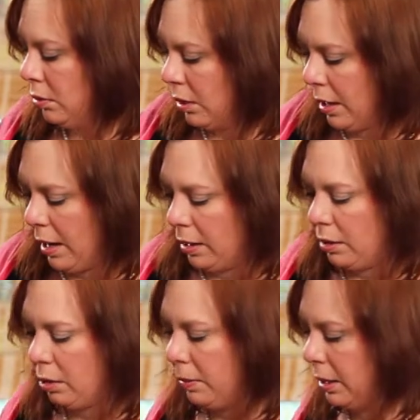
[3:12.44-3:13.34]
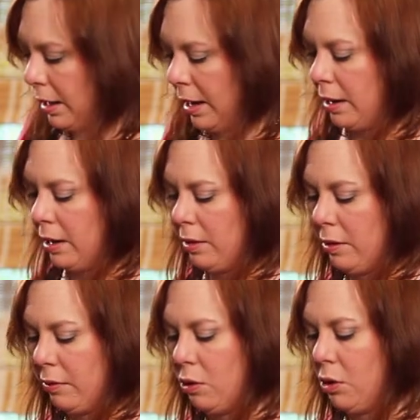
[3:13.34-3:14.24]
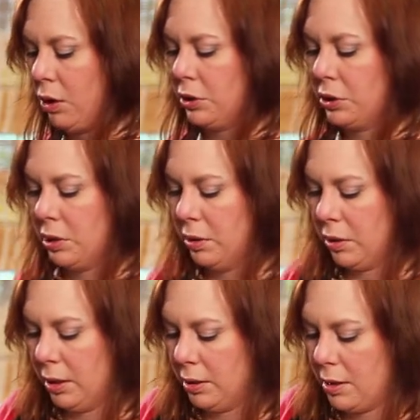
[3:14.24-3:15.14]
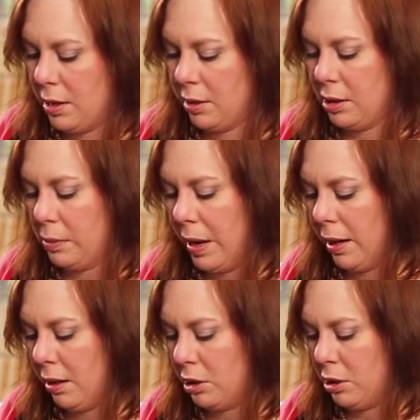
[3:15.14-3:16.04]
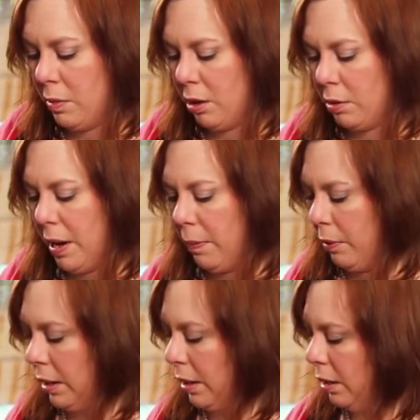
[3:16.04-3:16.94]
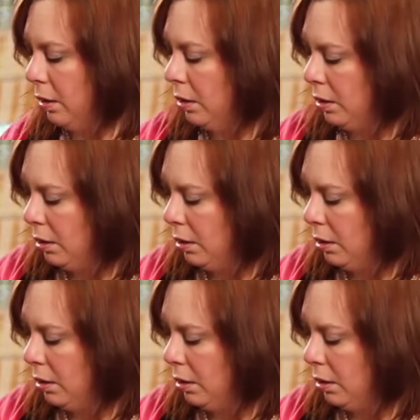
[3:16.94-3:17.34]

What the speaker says: we're going to add a little bit of that. And then of course, this is Spanish smoked paprika,